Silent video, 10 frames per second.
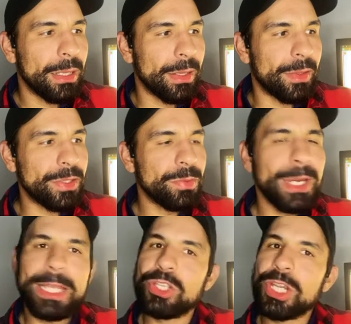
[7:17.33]
this one
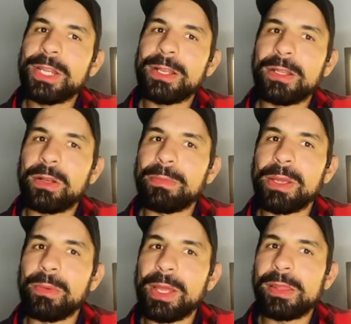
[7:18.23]
I cheated a little
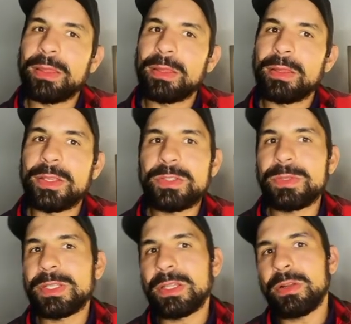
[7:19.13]
bit with. This
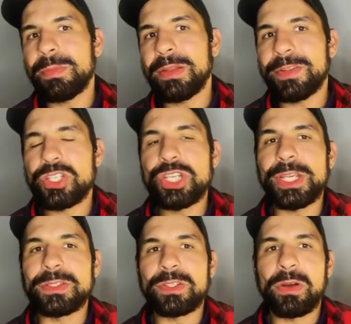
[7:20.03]
one's a little bit of a
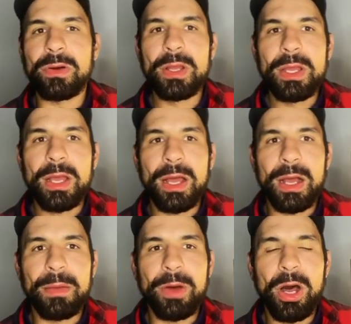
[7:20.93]
cheat. So
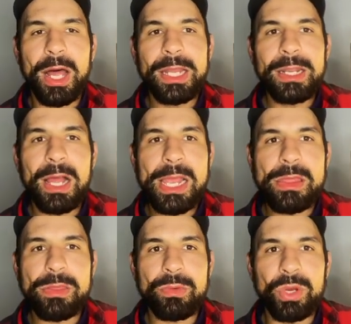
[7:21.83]
um, on
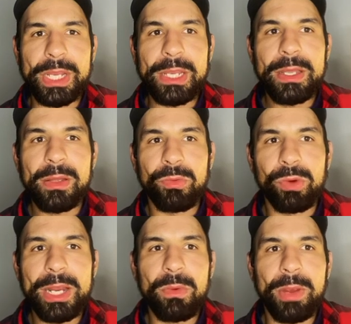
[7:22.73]
line three,
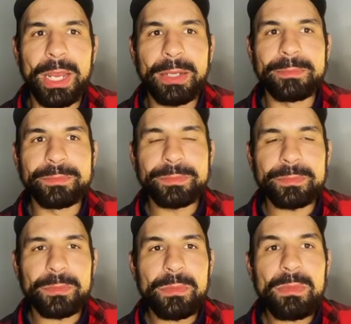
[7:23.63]
right wing,
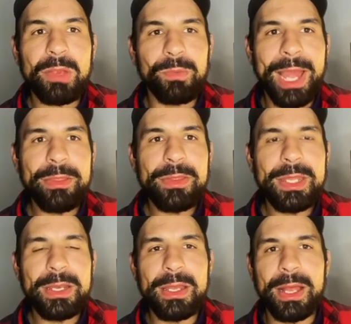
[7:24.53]
rather
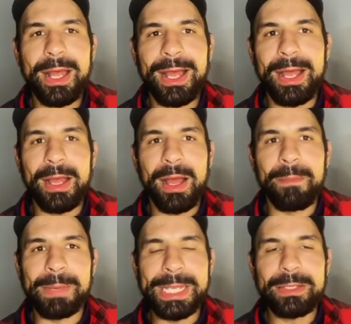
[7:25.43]
than uh,
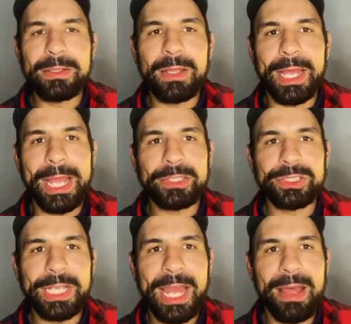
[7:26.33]
a Michael, I
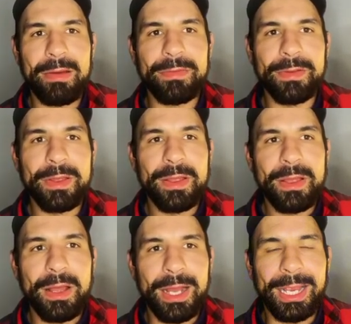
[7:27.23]
actually have
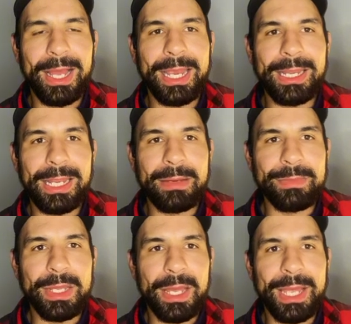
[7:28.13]
a guy
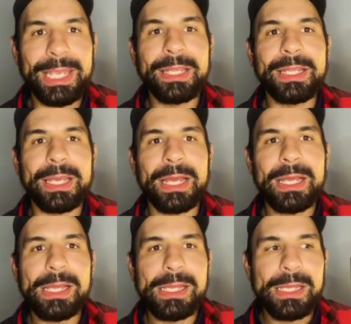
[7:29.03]
named uh,
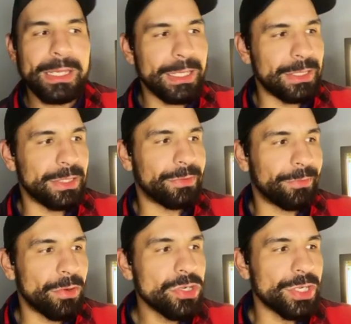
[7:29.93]
Ilya is his
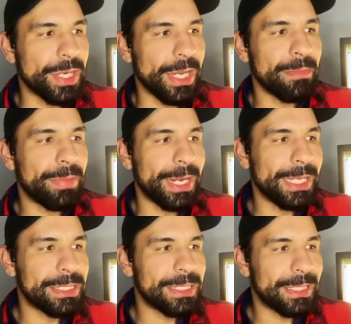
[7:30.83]
first name, but
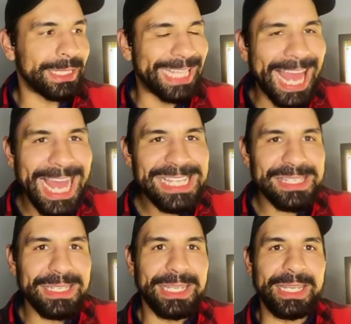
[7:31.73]
his
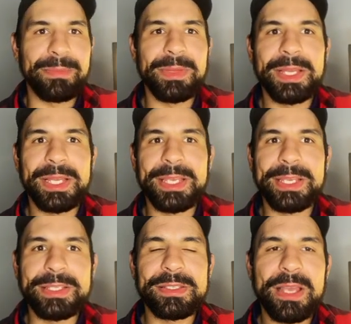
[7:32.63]
last name
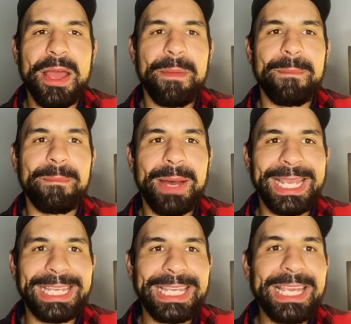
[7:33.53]
is
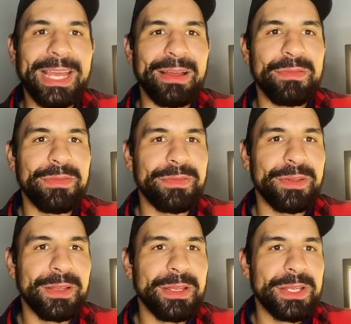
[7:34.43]
Mikheyev.
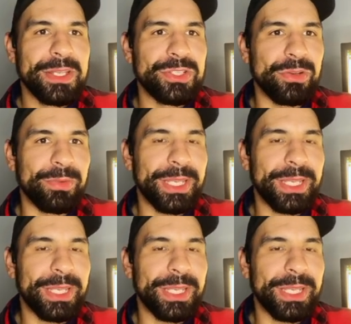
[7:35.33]
So we